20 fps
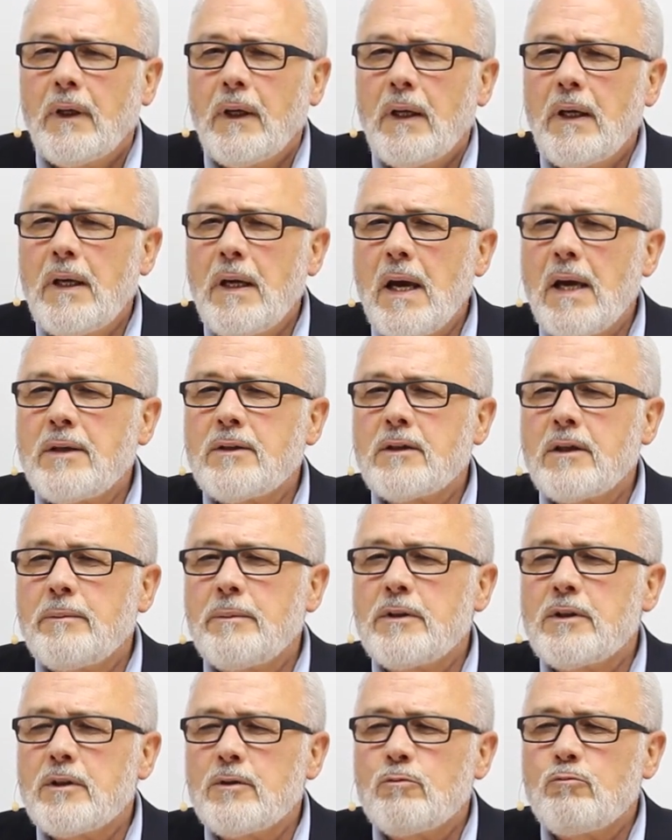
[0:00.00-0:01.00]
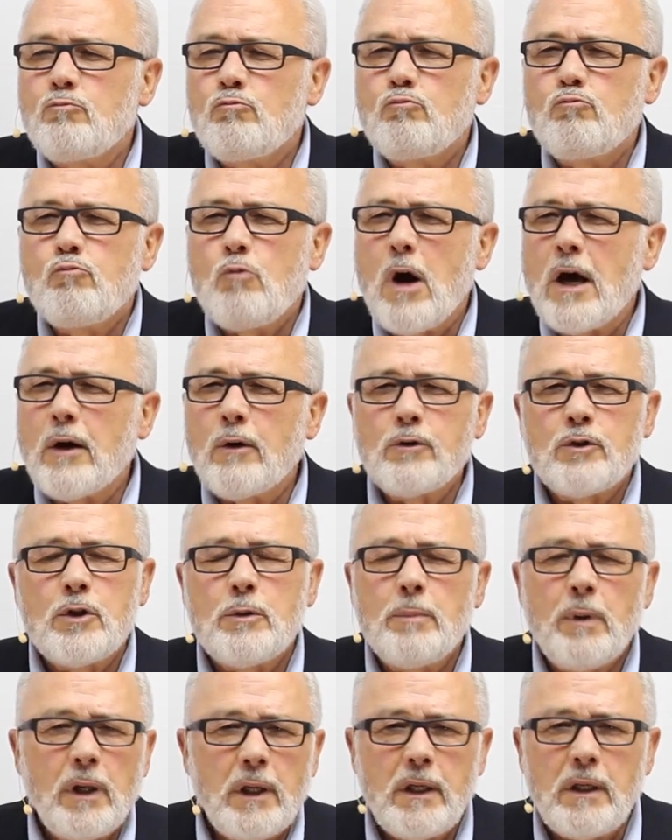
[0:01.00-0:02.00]
He asks him, he says, why don't
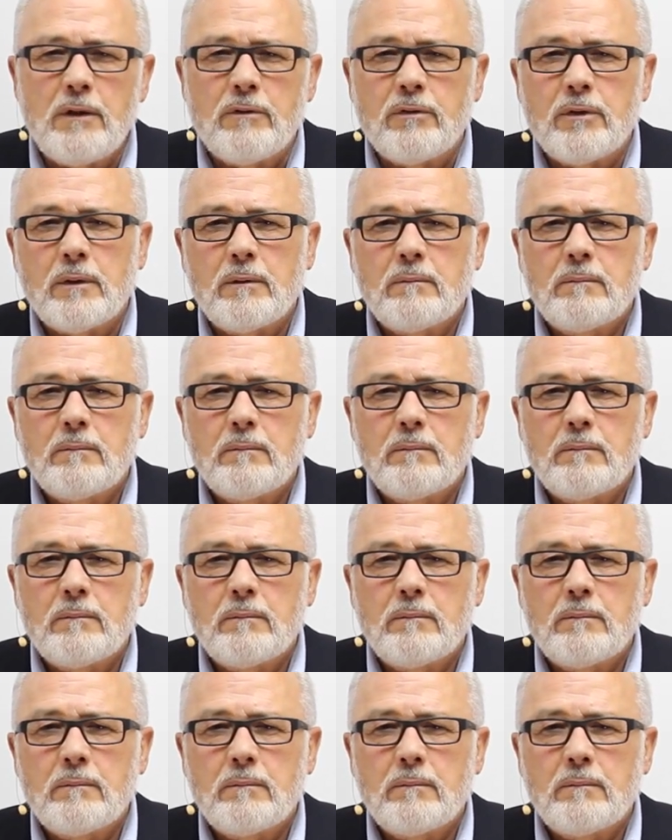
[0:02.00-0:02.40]
you believe?